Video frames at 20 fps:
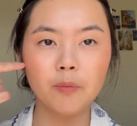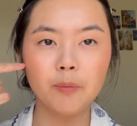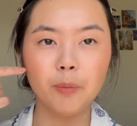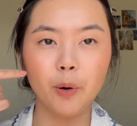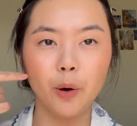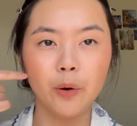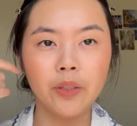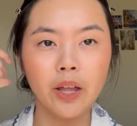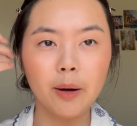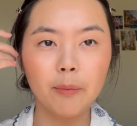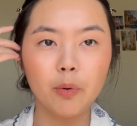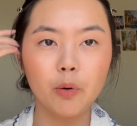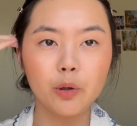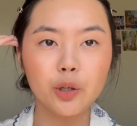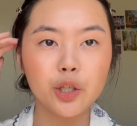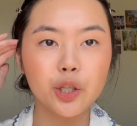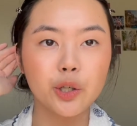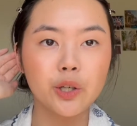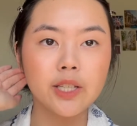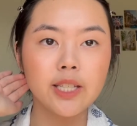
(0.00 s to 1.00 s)
bone that
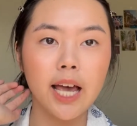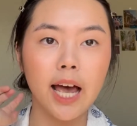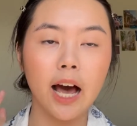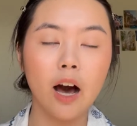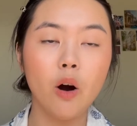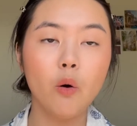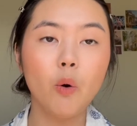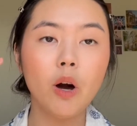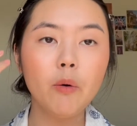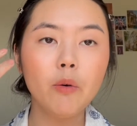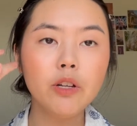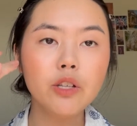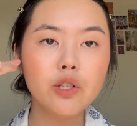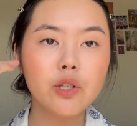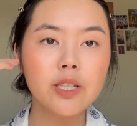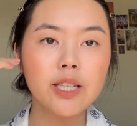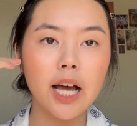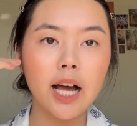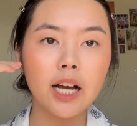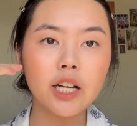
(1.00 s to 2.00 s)
protrudes out. What I want to do
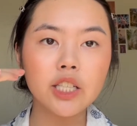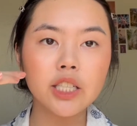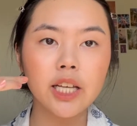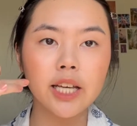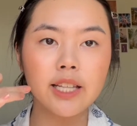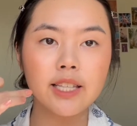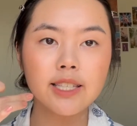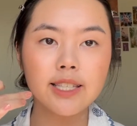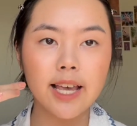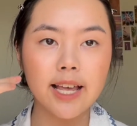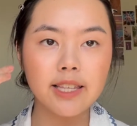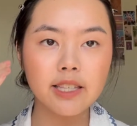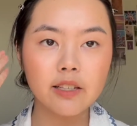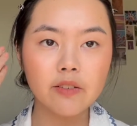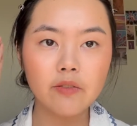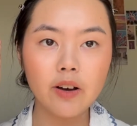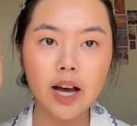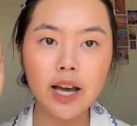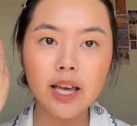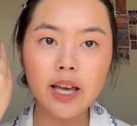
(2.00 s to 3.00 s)
is actually
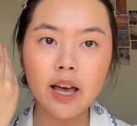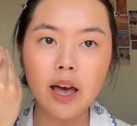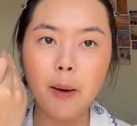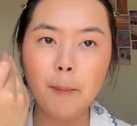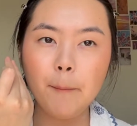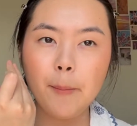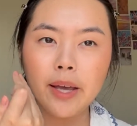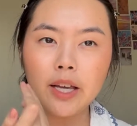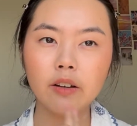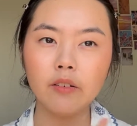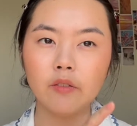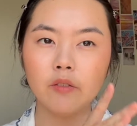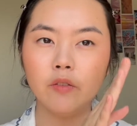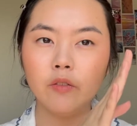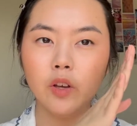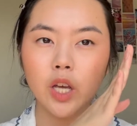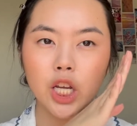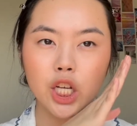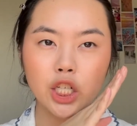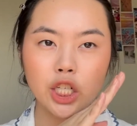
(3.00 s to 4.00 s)
intensify it and make a
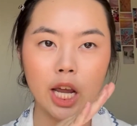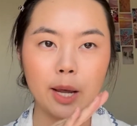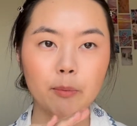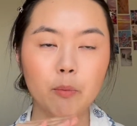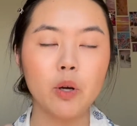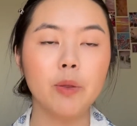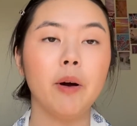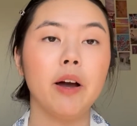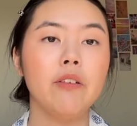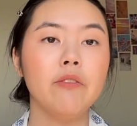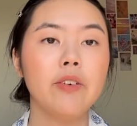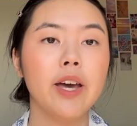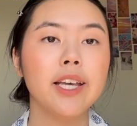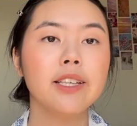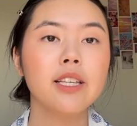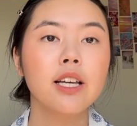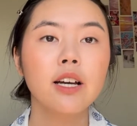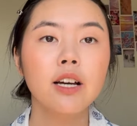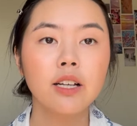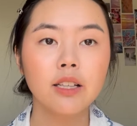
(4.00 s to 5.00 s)
V shape with my face.
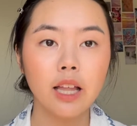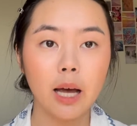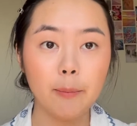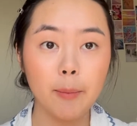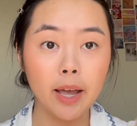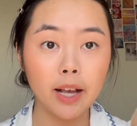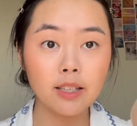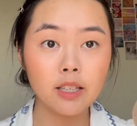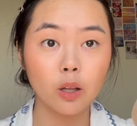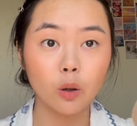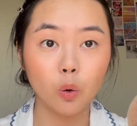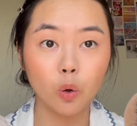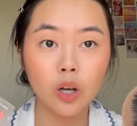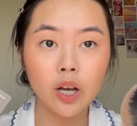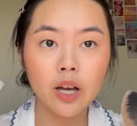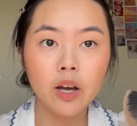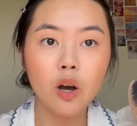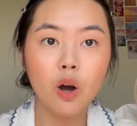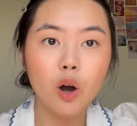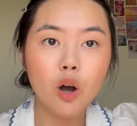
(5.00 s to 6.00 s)
That makes it look
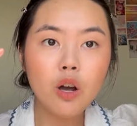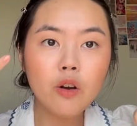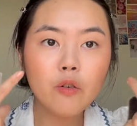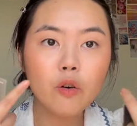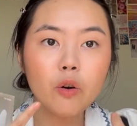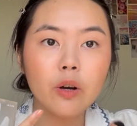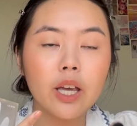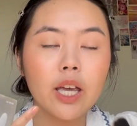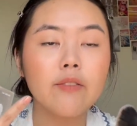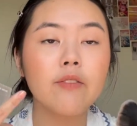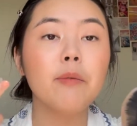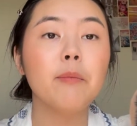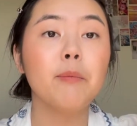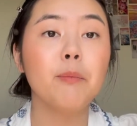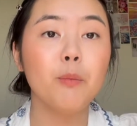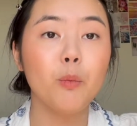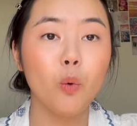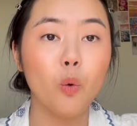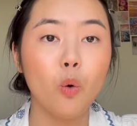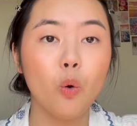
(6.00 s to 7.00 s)
overall even
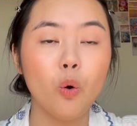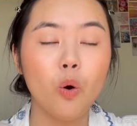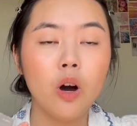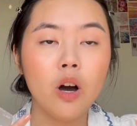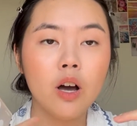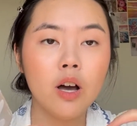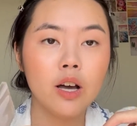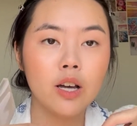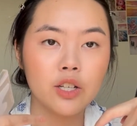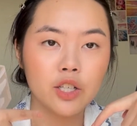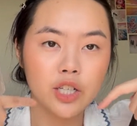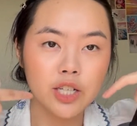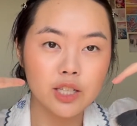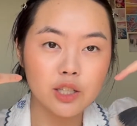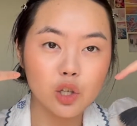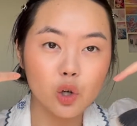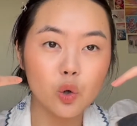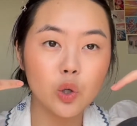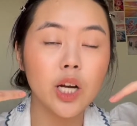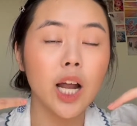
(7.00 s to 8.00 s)
more
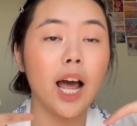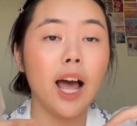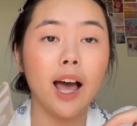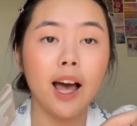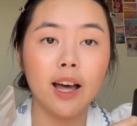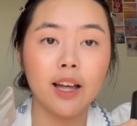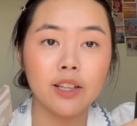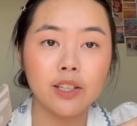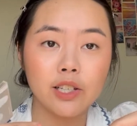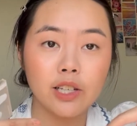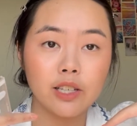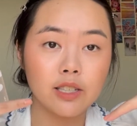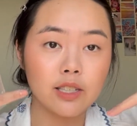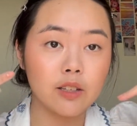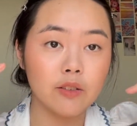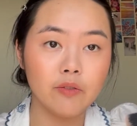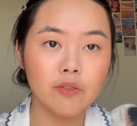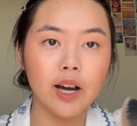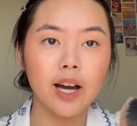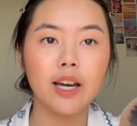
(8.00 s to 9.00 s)
chiseled and just
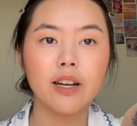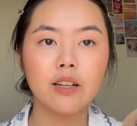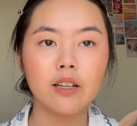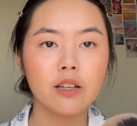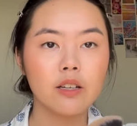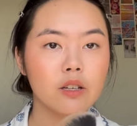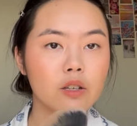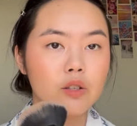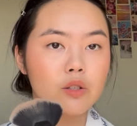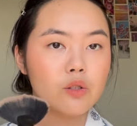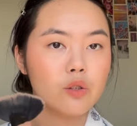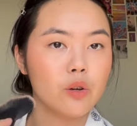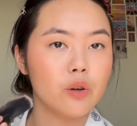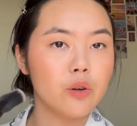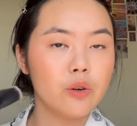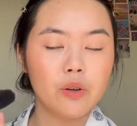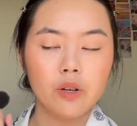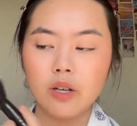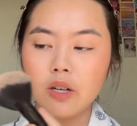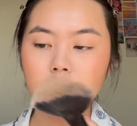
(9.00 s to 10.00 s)
defined. So
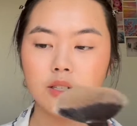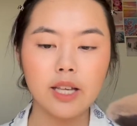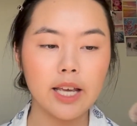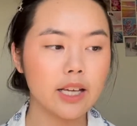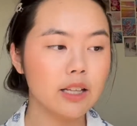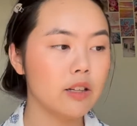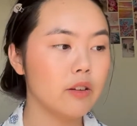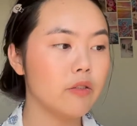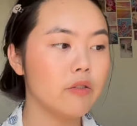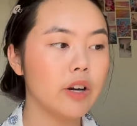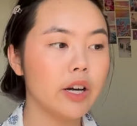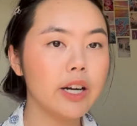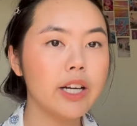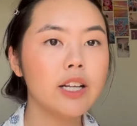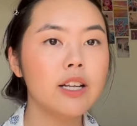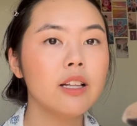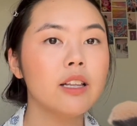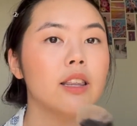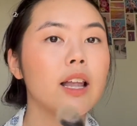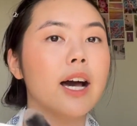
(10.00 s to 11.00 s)
taking the very
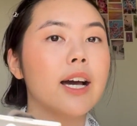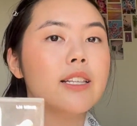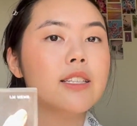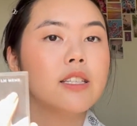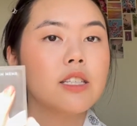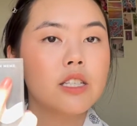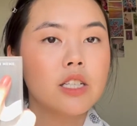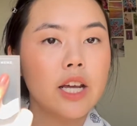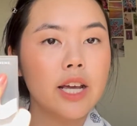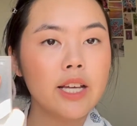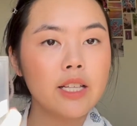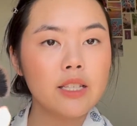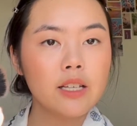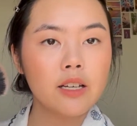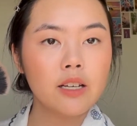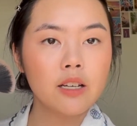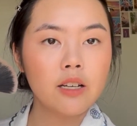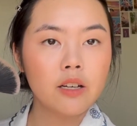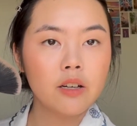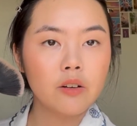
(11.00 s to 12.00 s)
lightest shades
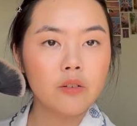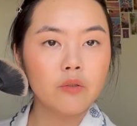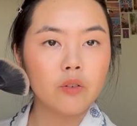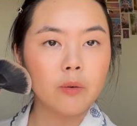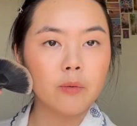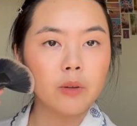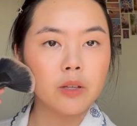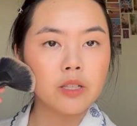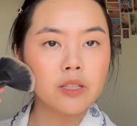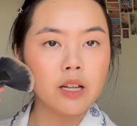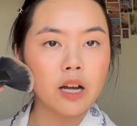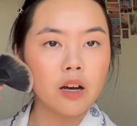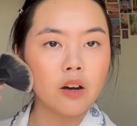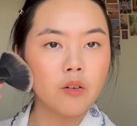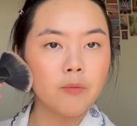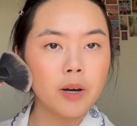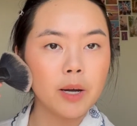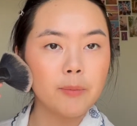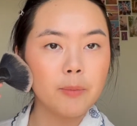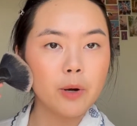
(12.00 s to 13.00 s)
from the start of
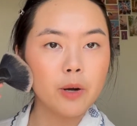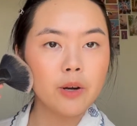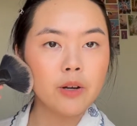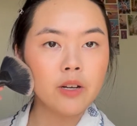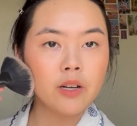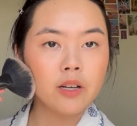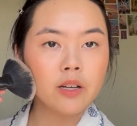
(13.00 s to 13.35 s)
my bone,